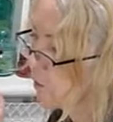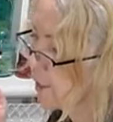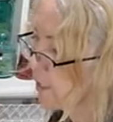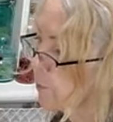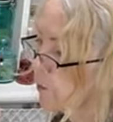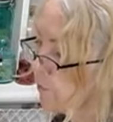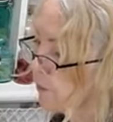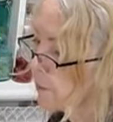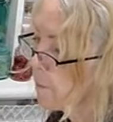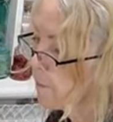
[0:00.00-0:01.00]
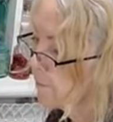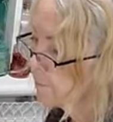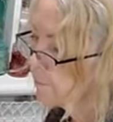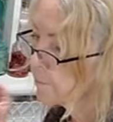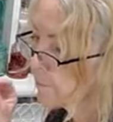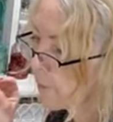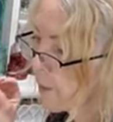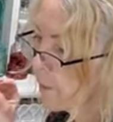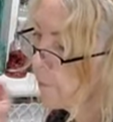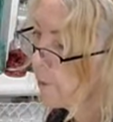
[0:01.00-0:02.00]
that's perfect.
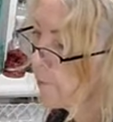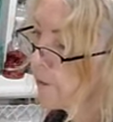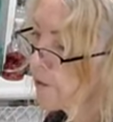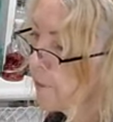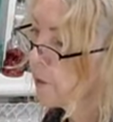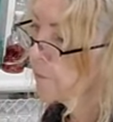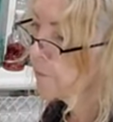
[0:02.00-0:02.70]
Perfect amount.